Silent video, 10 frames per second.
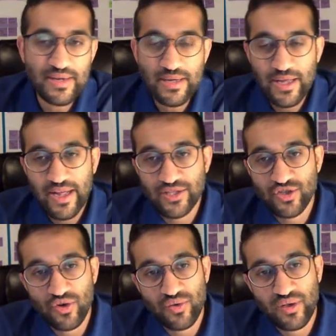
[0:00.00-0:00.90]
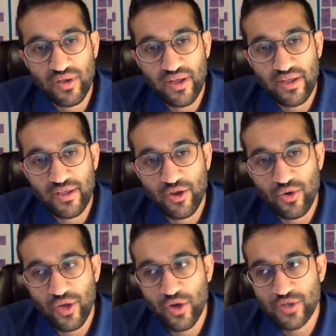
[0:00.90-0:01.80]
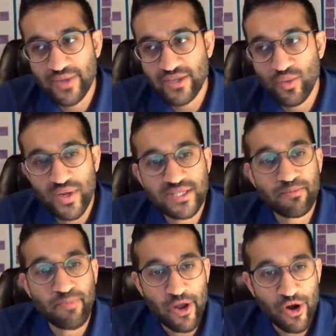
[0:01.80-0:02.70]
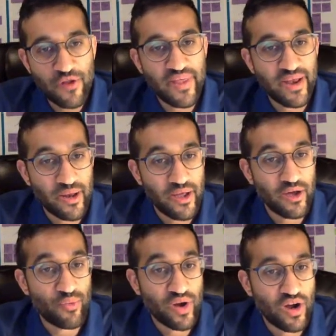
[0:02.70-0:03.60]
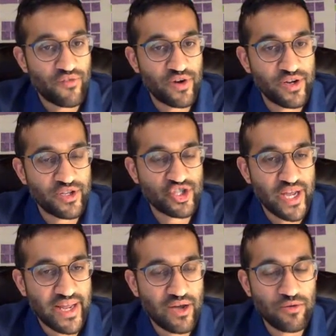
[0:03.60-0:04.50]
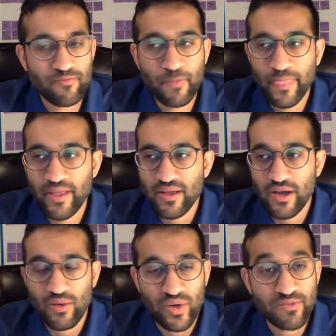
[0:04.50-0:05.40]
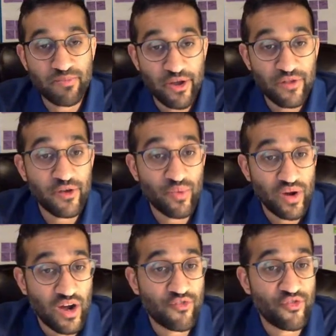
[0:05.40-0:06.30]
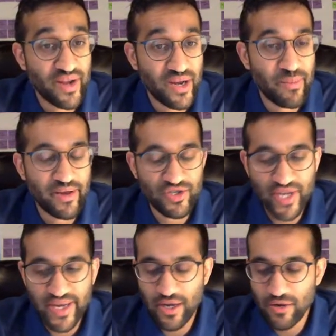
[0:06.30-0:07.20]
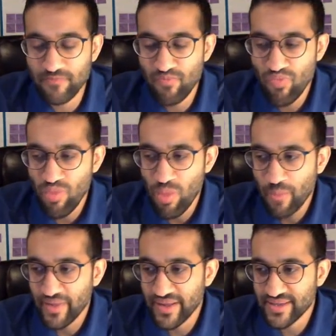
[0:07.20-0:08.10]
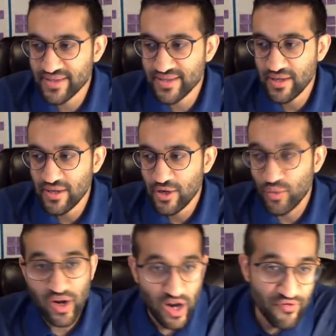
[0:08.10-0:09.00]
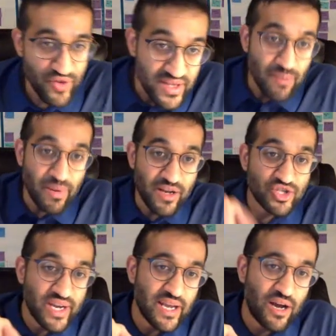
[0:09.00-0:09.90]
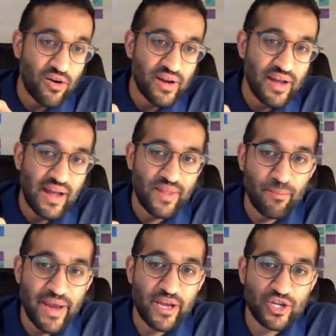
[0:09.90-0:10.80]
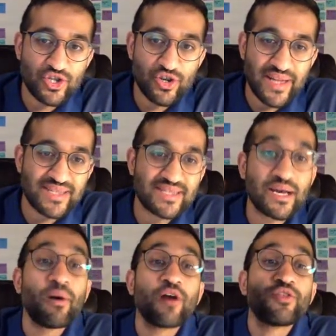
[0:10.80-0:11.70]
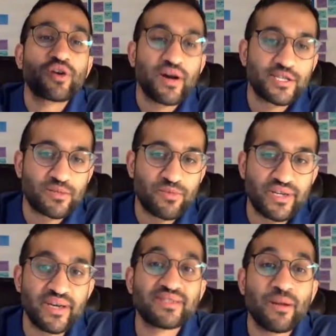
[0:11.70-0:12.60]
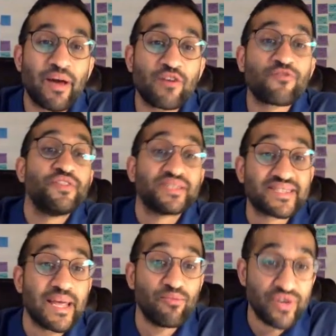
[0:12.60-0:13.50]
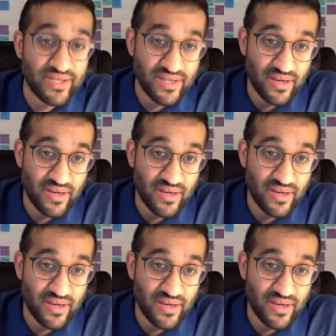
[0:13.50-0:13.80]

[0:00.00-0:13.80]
And so, it goes back to what's better than a recovered checkout? What's better than recovering an abandoned checkout? It's recovering the abandoned checkout and then making sure that some other customer doesn't abandon for the same reason,